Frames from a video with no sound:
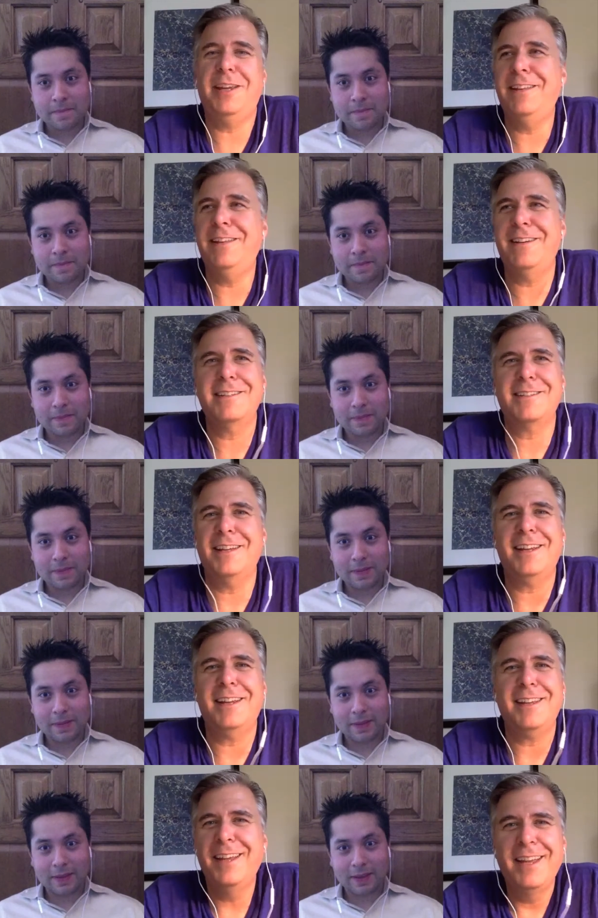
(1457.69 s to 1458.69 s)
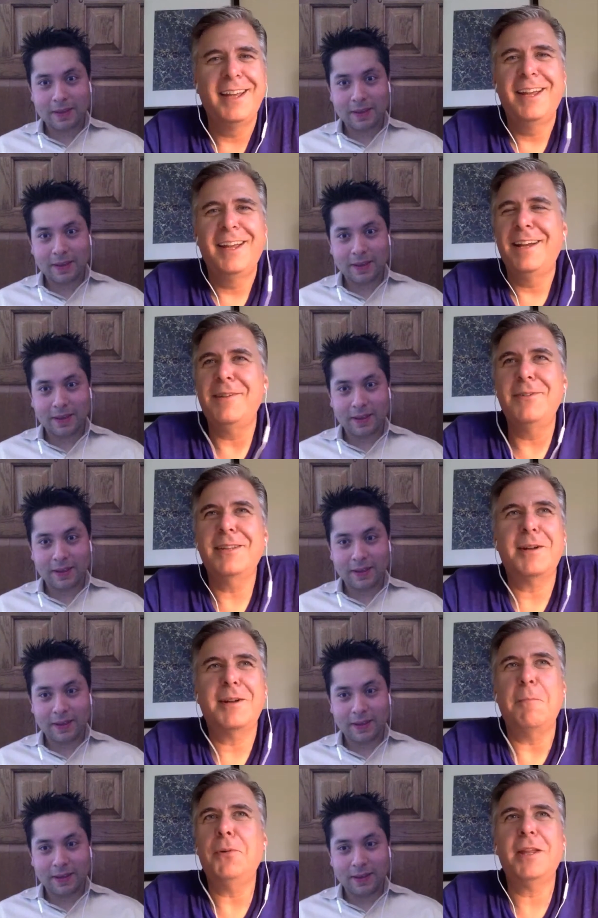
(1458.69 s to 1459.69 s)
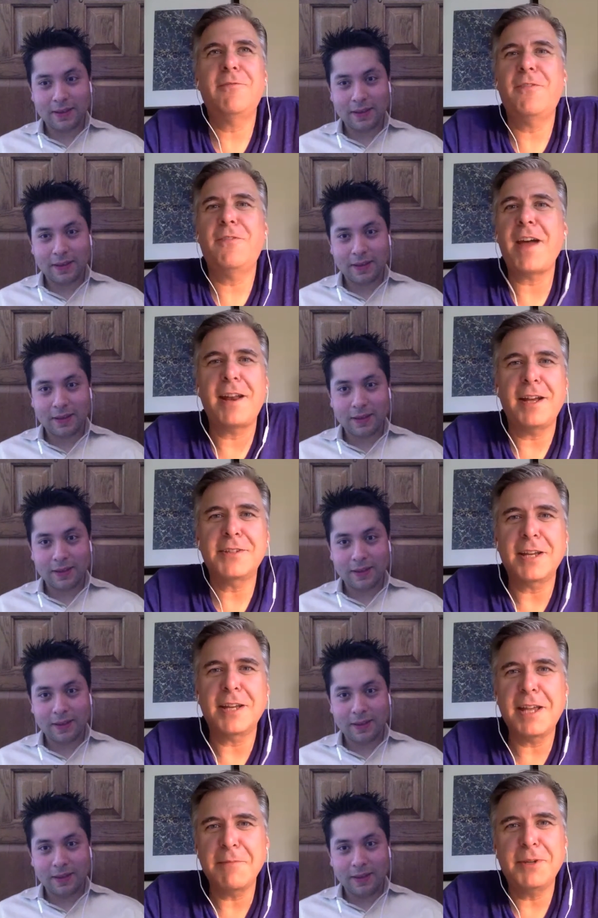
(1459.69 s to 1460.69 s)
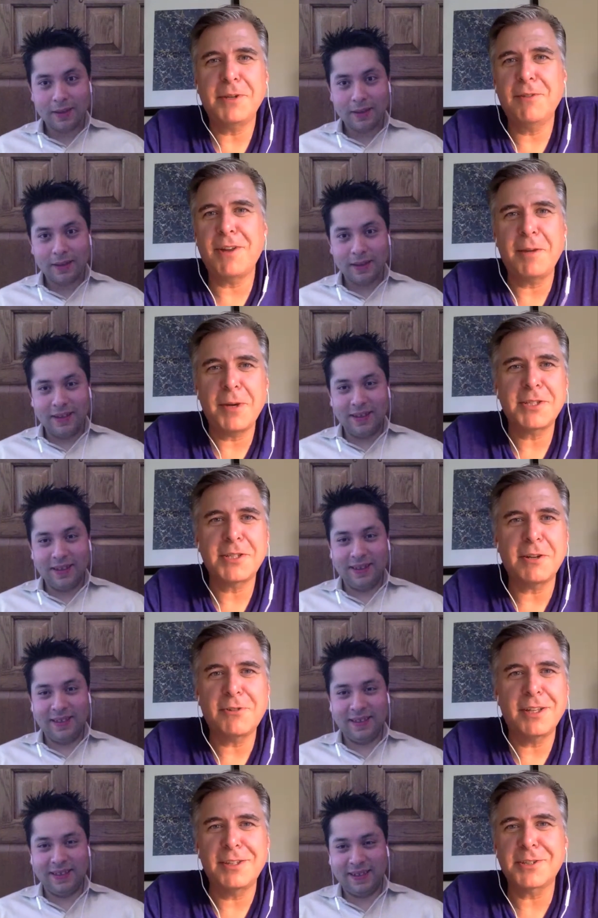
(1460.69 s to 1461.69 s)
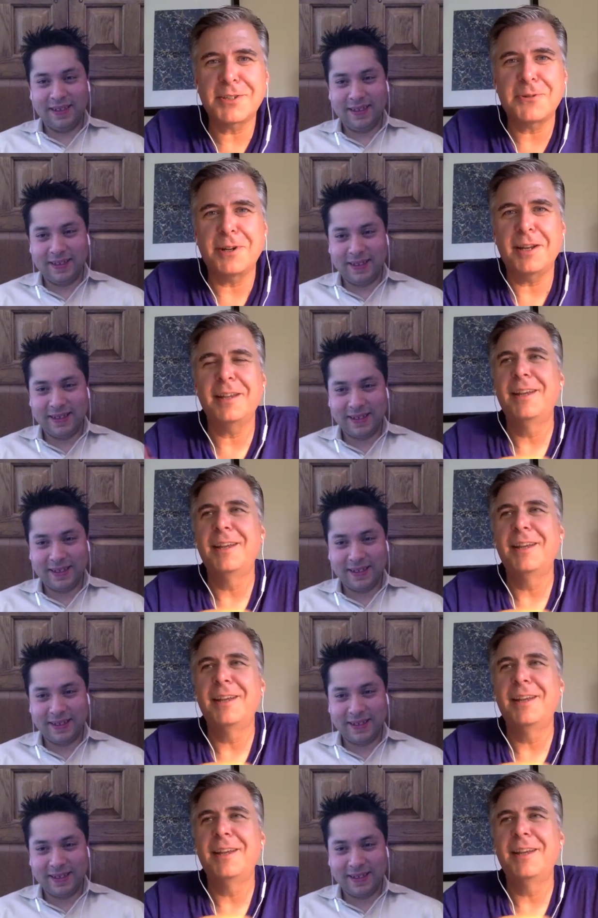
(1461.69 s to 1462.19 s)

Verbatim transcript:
Speaker 1: me, and I was like, I'm the a complete fat ass. I can't believe I let myself get this way.